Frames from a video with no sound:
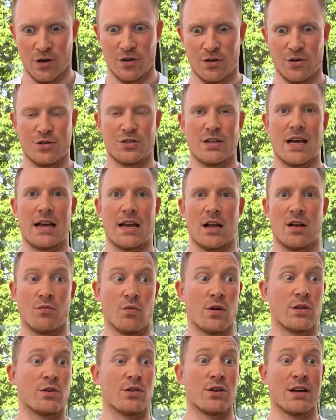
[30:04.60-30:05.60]
understanding of
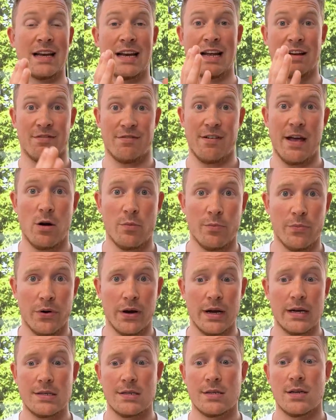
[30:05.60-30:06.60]
whether you're getting a fair
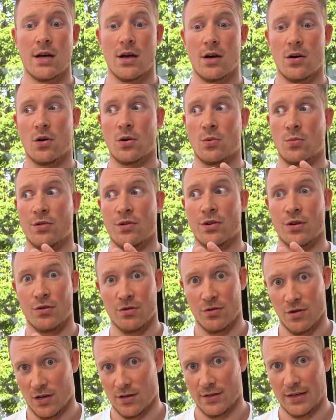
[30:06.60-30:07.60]
price or whether you're
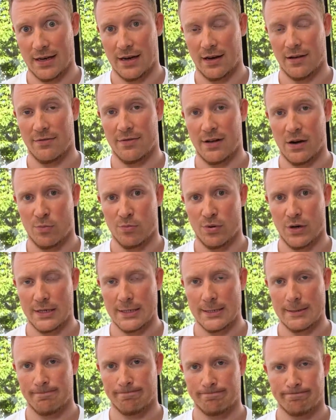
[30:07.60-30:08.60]
not getting a fair
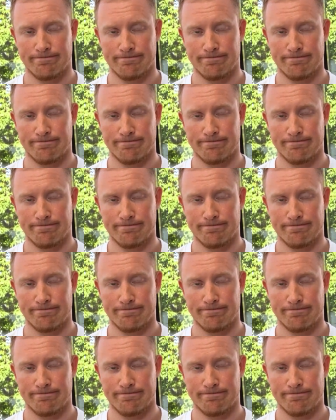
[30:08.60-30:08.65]
price.